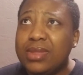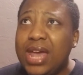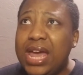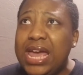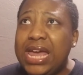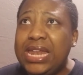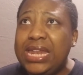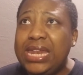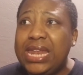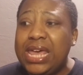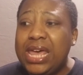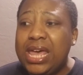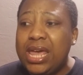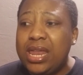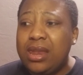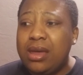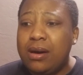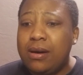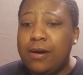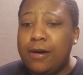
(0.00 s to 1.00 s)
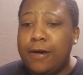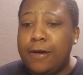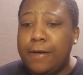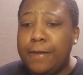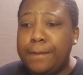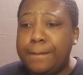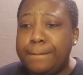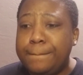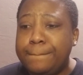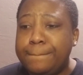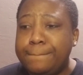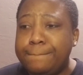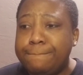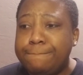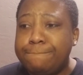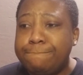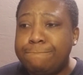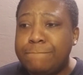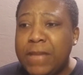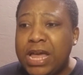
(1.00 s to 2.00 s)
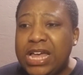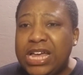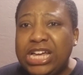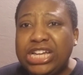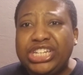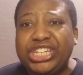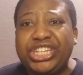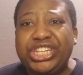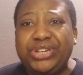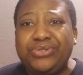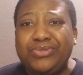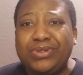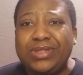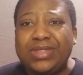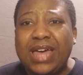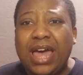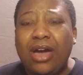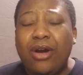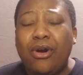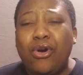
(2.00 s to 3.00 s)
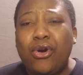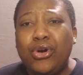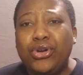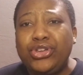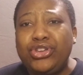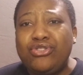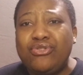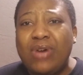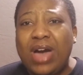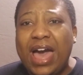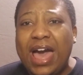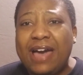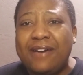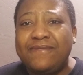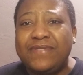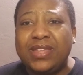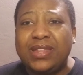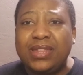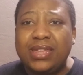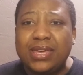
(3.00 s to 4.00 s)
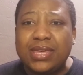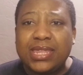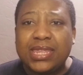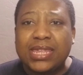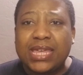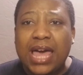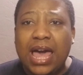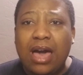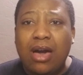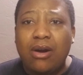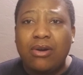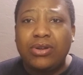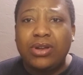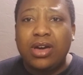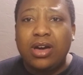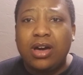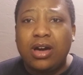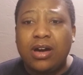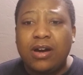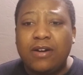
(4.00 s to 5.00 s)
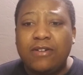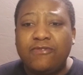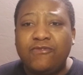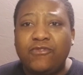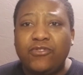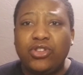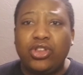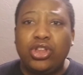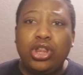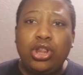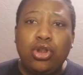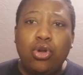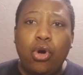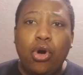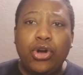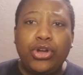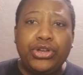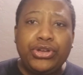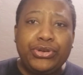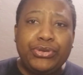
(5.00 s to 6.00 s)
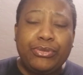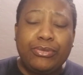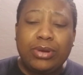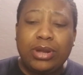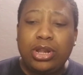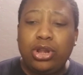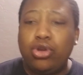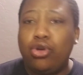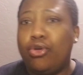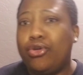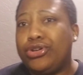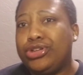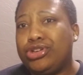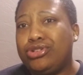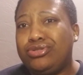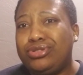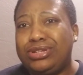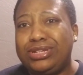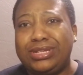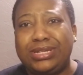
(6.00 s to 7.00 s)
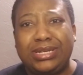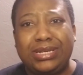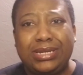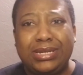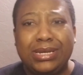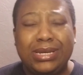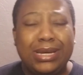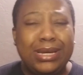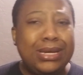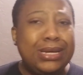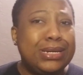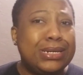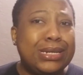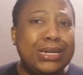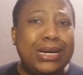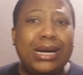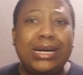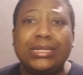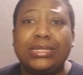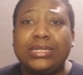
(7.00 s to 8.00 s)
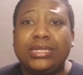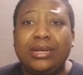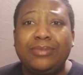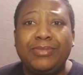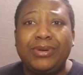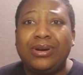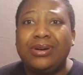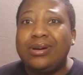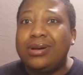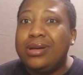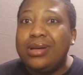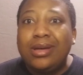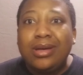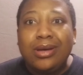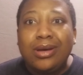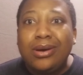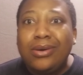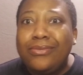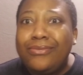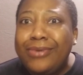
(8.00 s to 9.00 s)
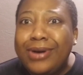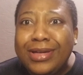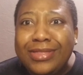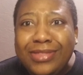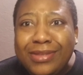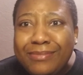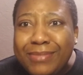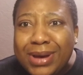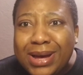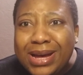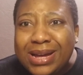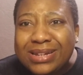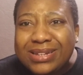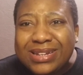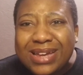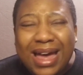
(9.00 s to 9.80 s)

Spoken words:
And then she was like, oh, you have the discount of loyalty customer. Wasn't much.